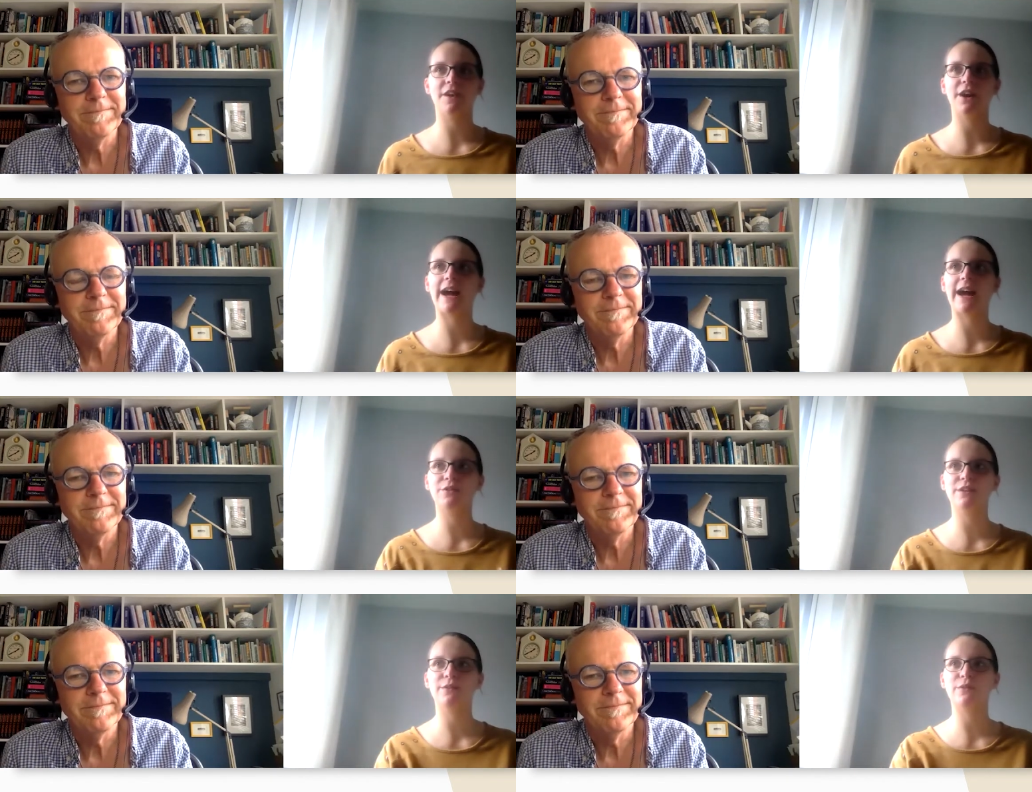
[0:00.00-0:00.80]
Speaker 1: So, how
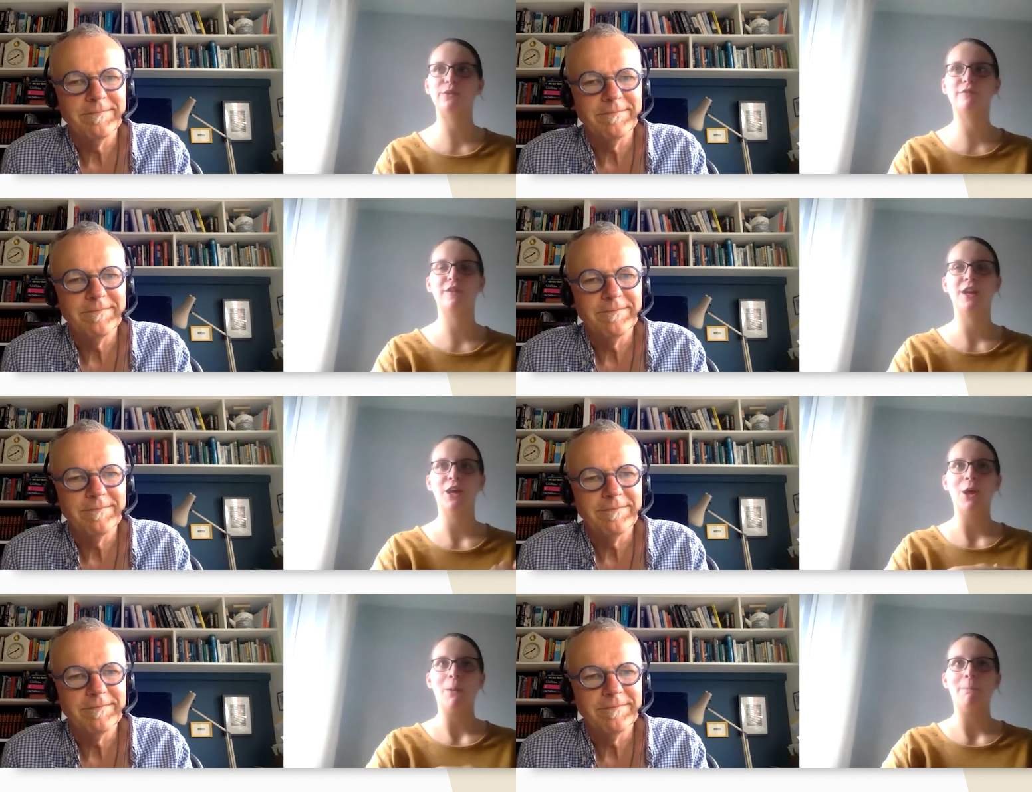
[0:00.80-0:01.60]
do you sort of
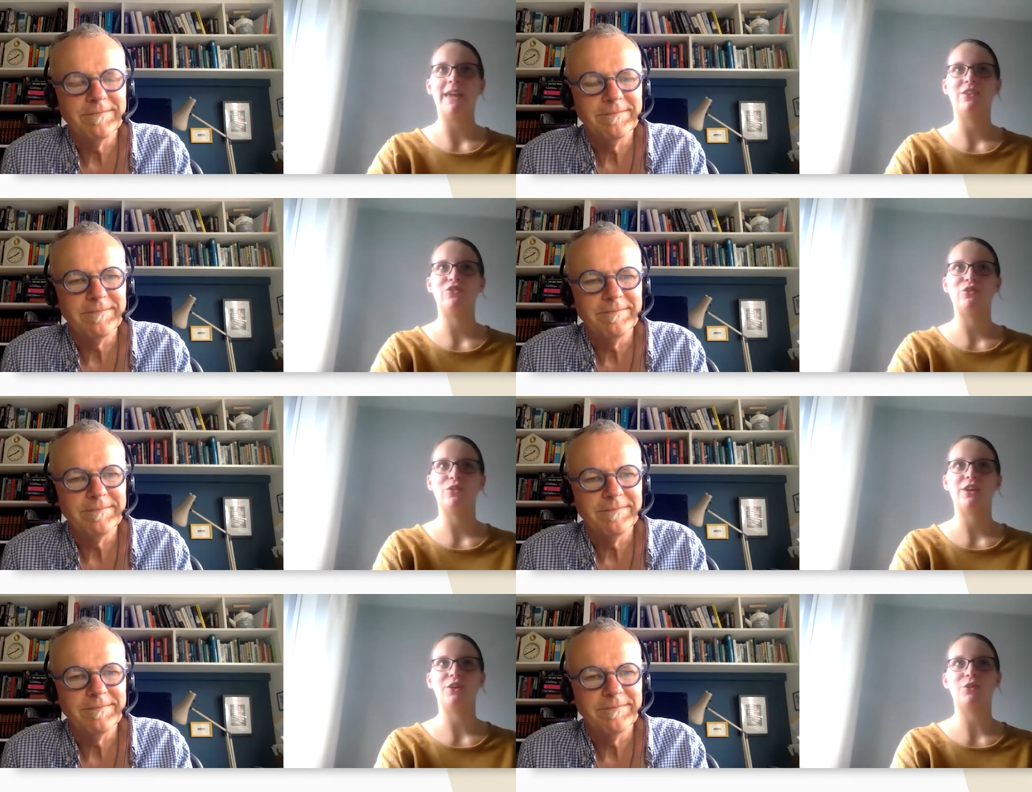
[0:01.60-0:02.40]
make
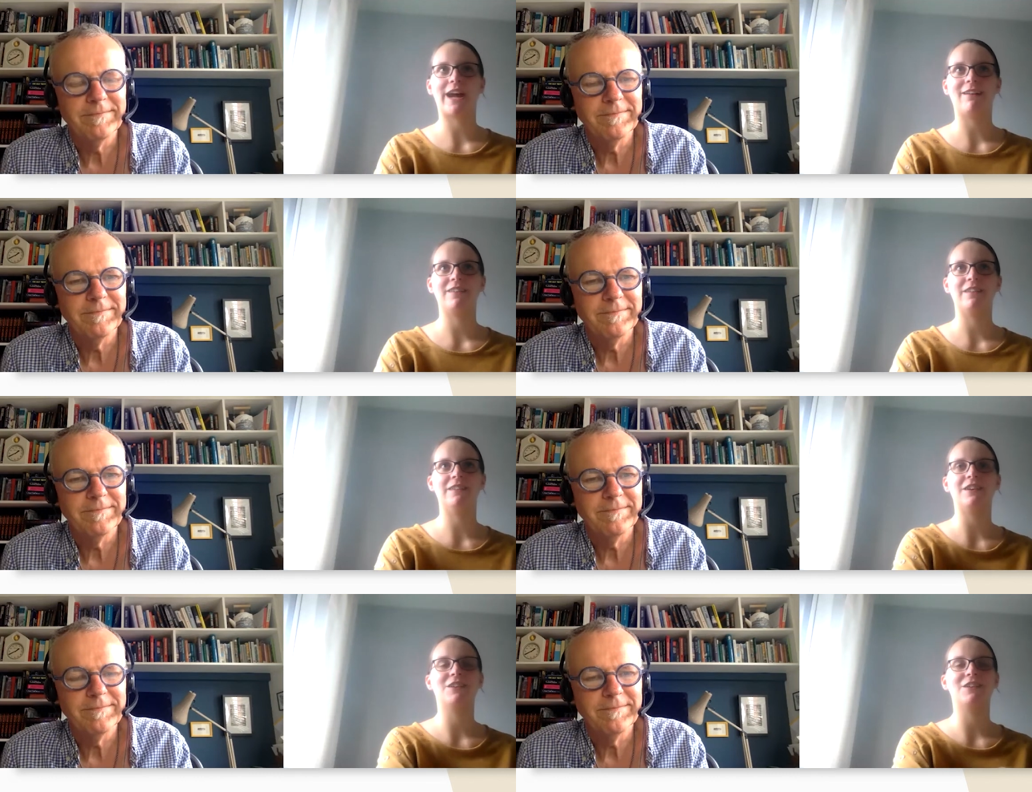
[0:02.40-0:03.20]
sure that your
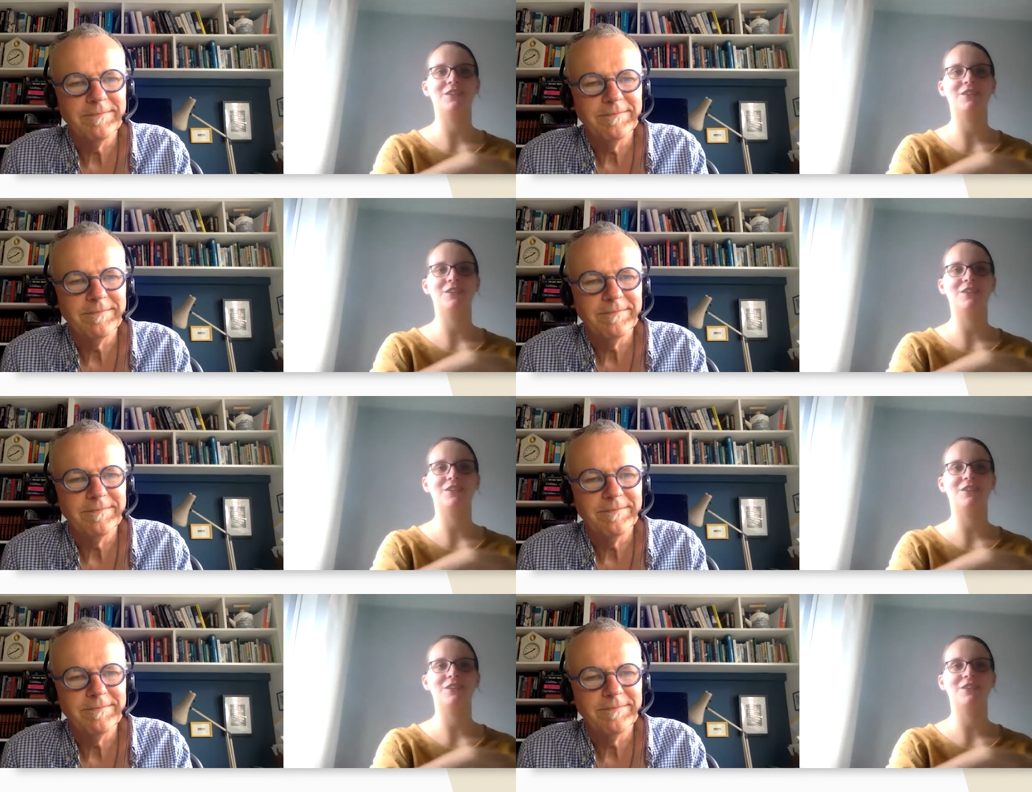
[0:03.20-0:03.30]
characters are